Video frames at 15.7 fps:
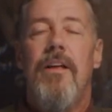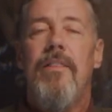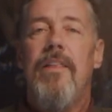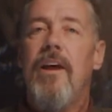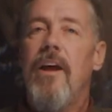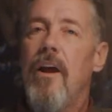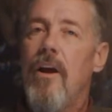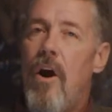
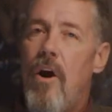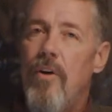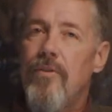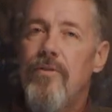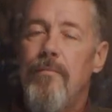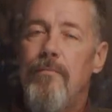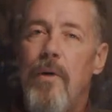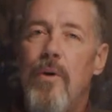that can
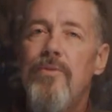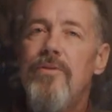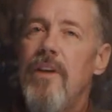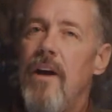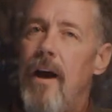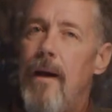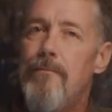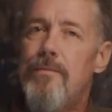cause the most
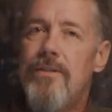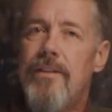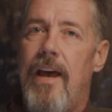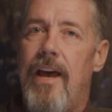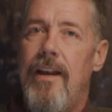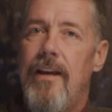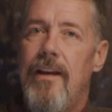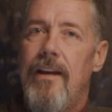
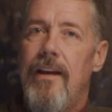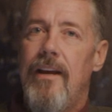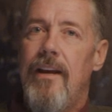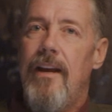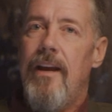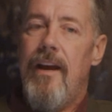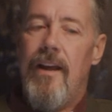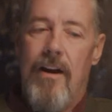upset
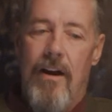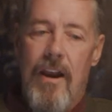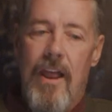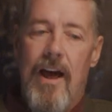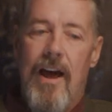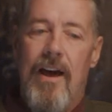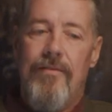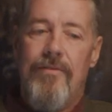in our
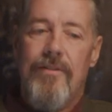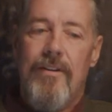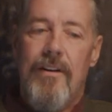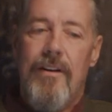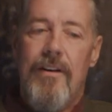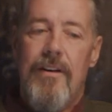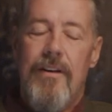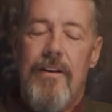lives.
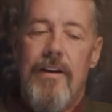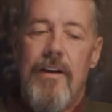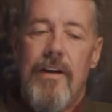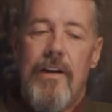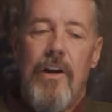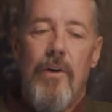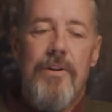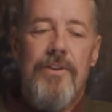
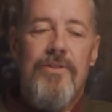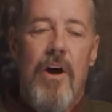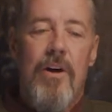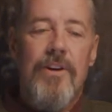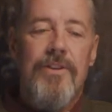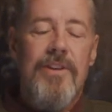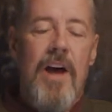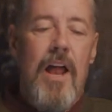You know, in
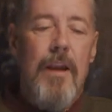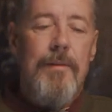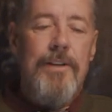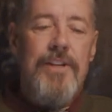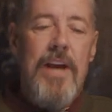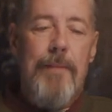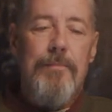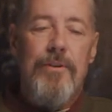Song of
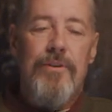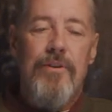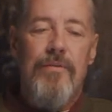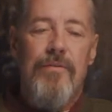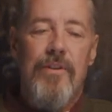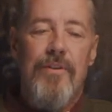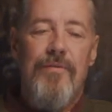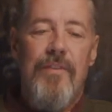Solomon, chapter
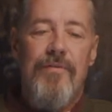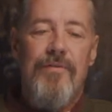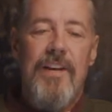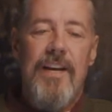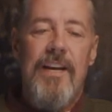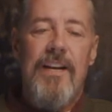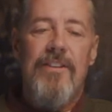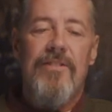2, verse
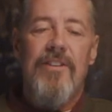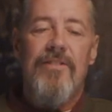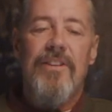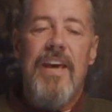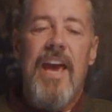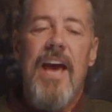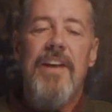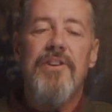15, it says,
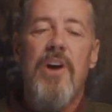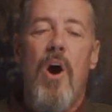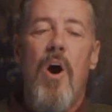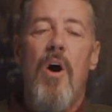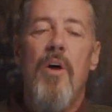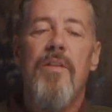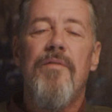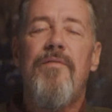Catch
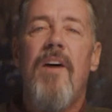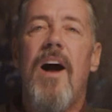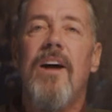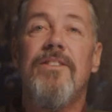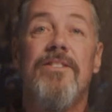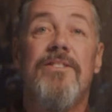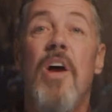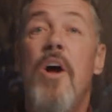all the
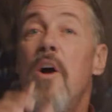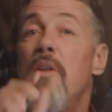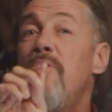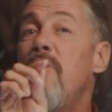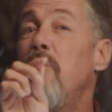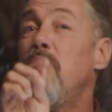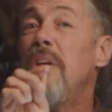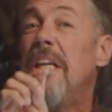foxes,
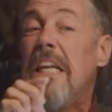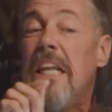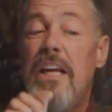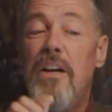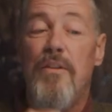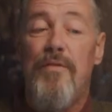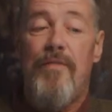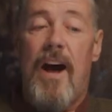those
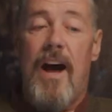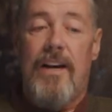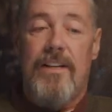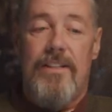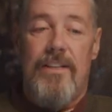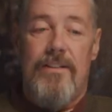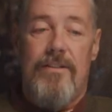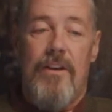little
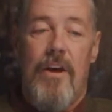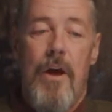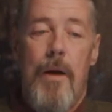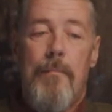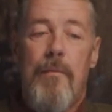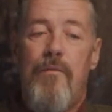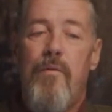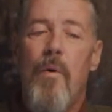foxes,
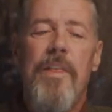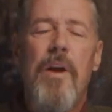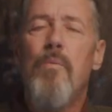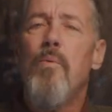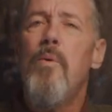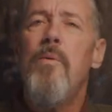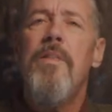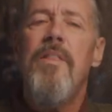before they
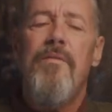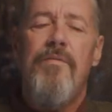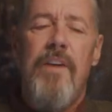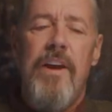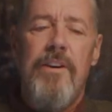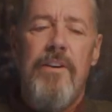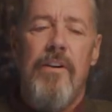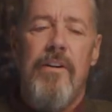ruin the
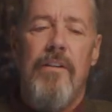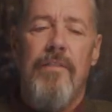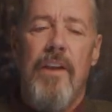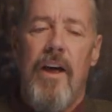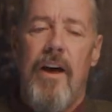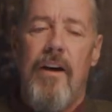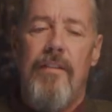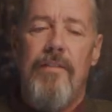vineyard of
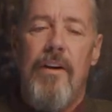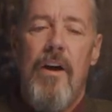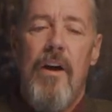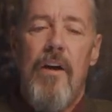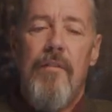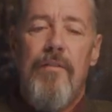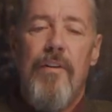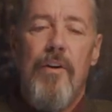love,
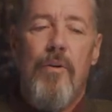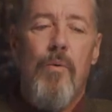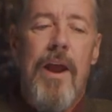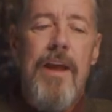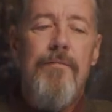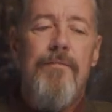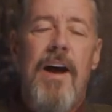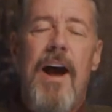for the
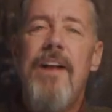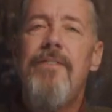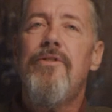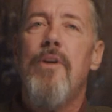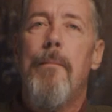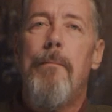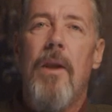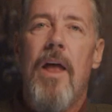
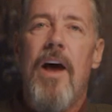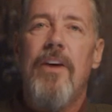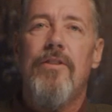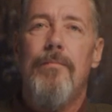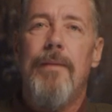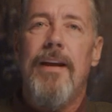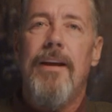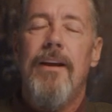grapevines are
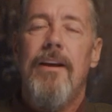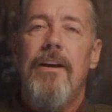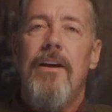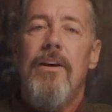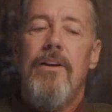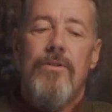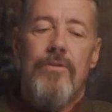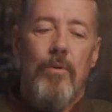blossoming.
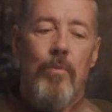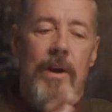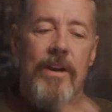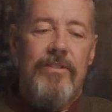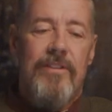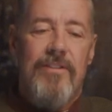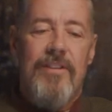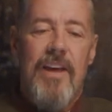So, what
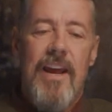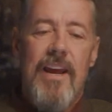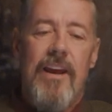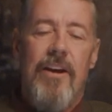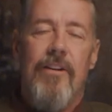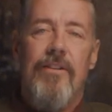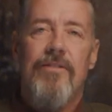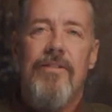is it saying
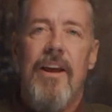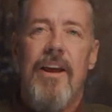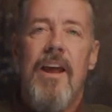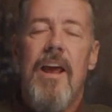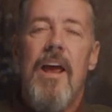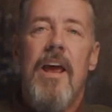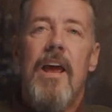here? It's saying